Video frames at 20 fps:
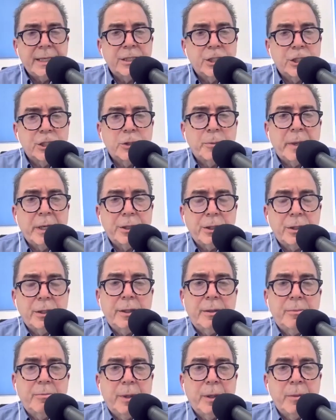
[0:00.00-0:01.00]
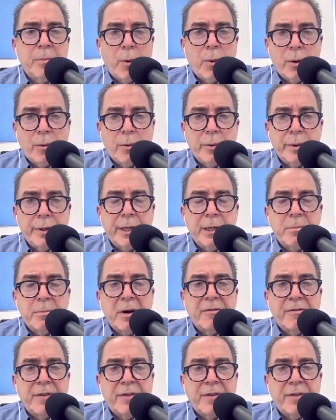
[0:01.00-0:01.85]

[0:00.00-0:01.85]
it's especially important when we think about